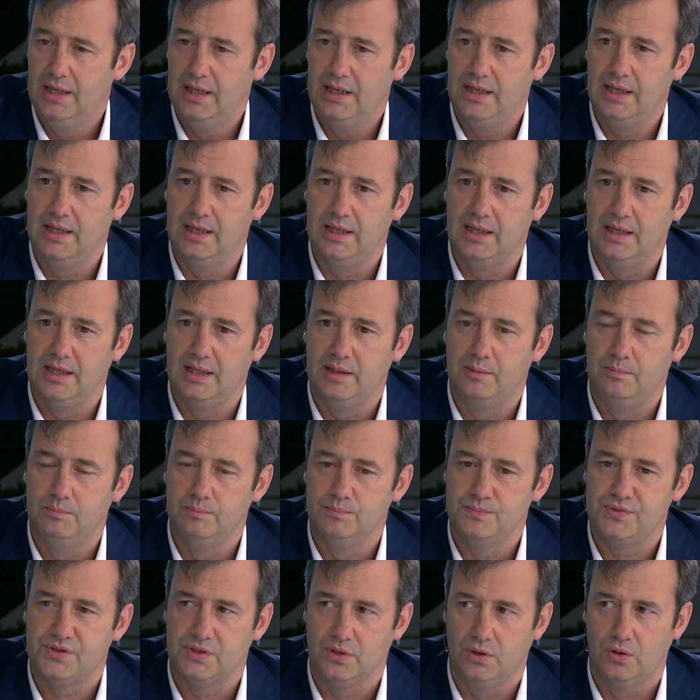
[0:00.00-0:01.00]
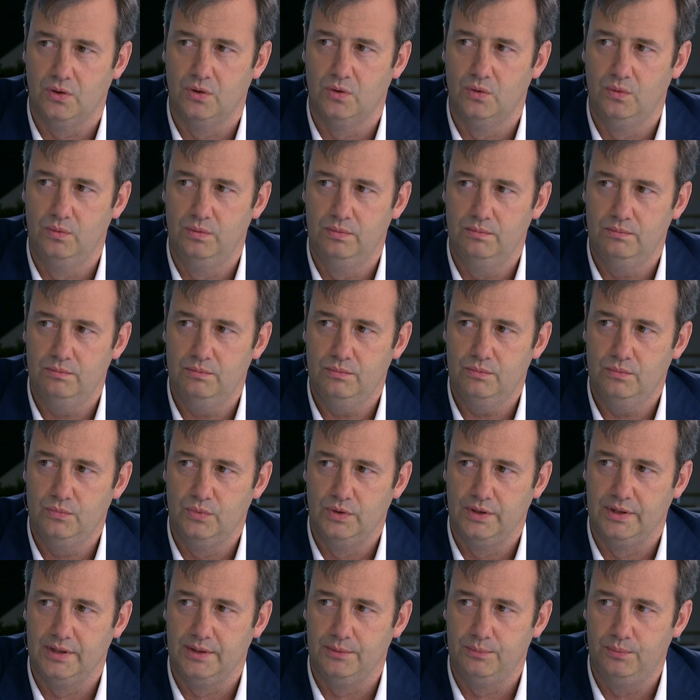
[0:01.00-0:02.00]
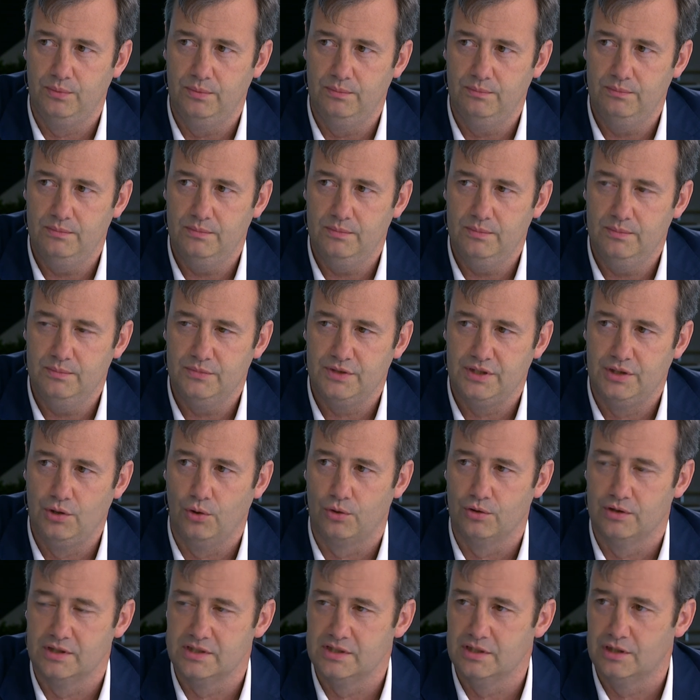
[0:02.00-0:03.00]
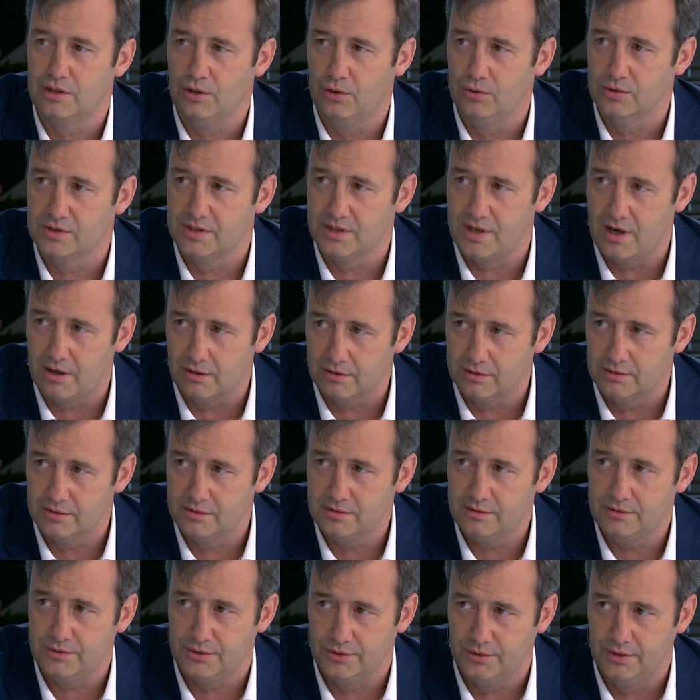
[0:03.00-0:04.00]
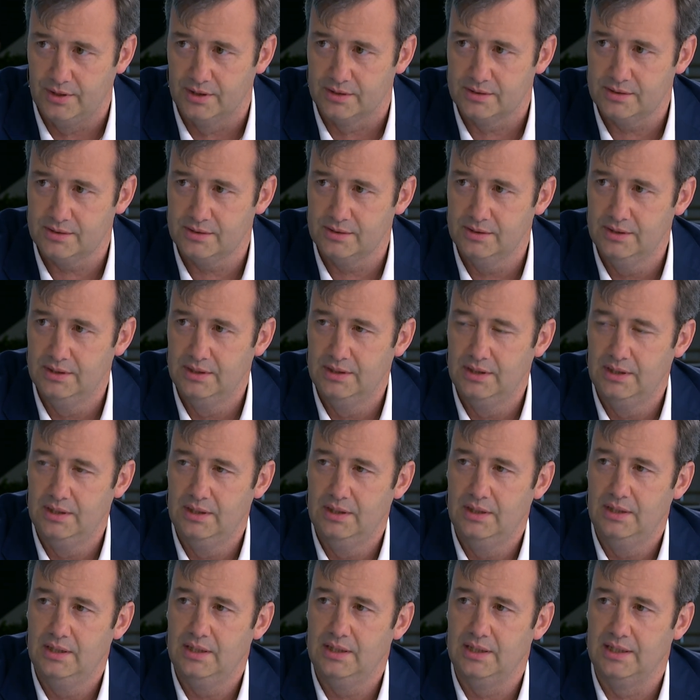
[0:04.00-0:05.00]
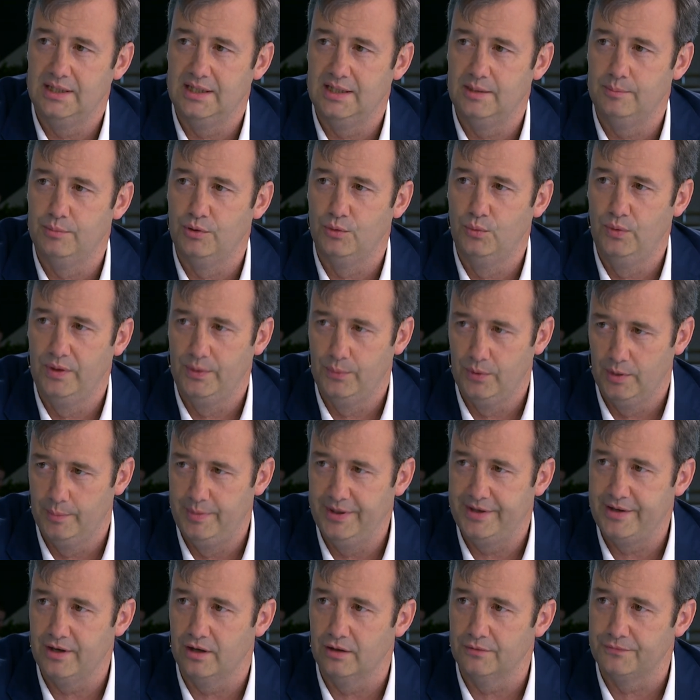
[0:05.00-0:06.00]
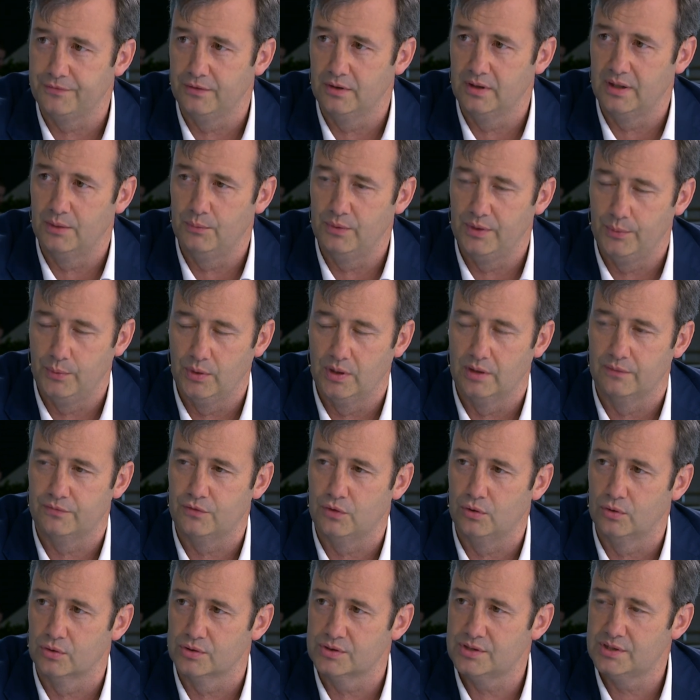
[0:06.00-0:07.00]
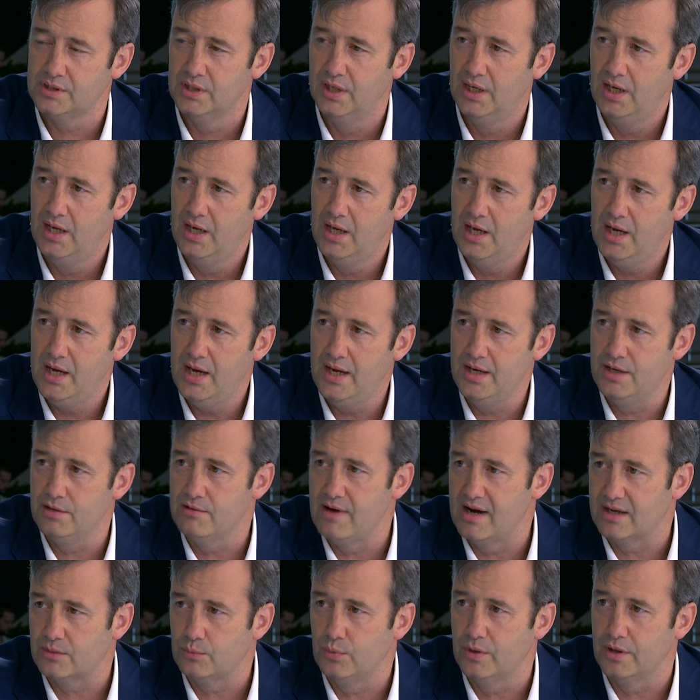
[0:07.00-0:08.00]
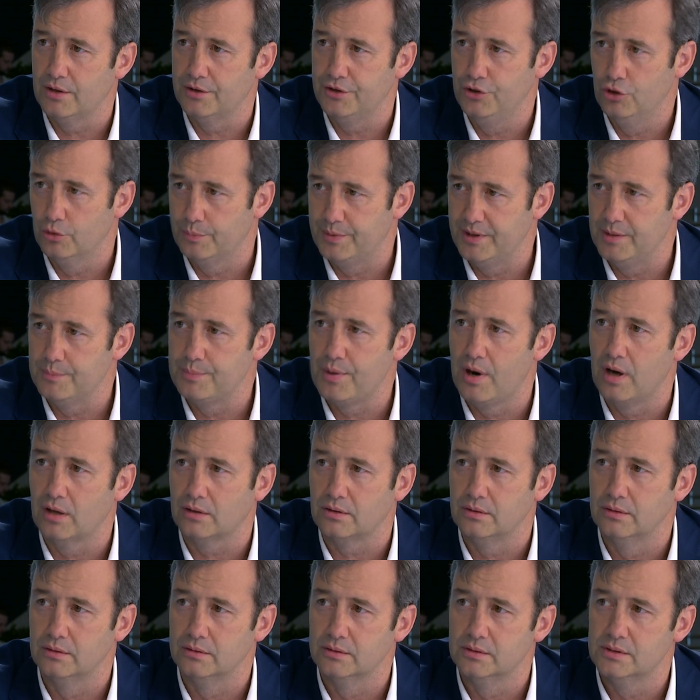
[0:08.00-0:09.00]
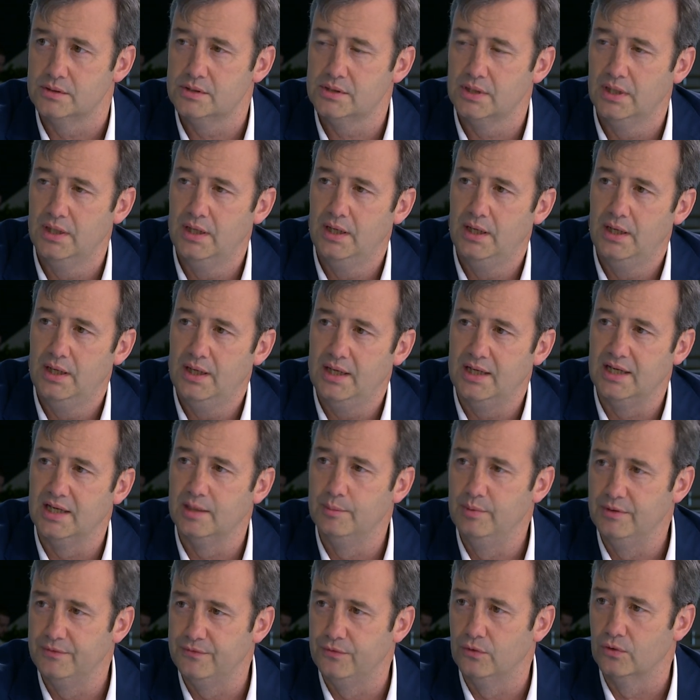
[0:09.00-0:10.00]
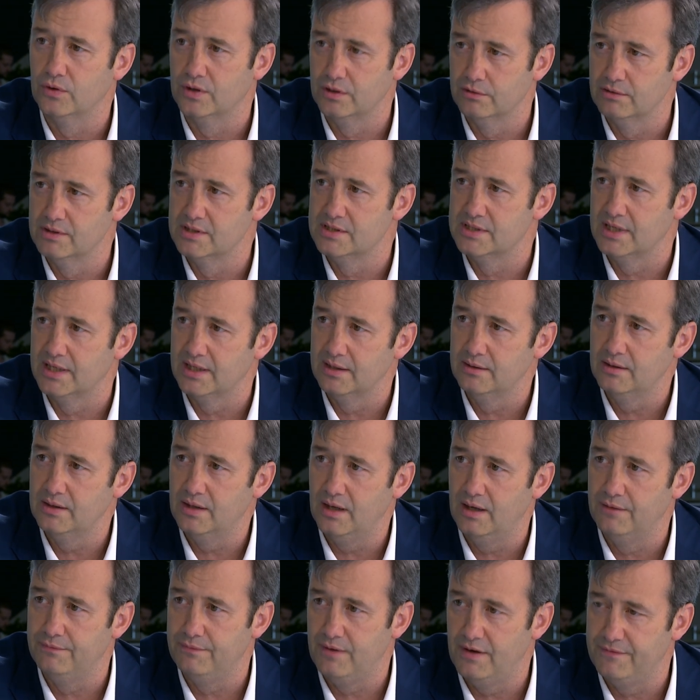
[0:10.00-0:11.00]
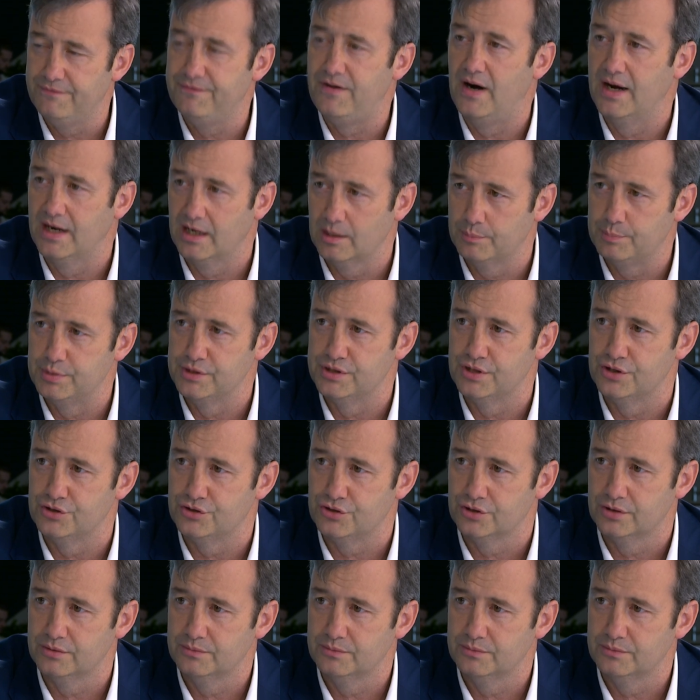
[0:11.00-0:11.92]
Um, so the door isn't closed in Ireland to this, um, but we will be careful, and we will, of course, interact with our European partners uh, before there is a, a final position.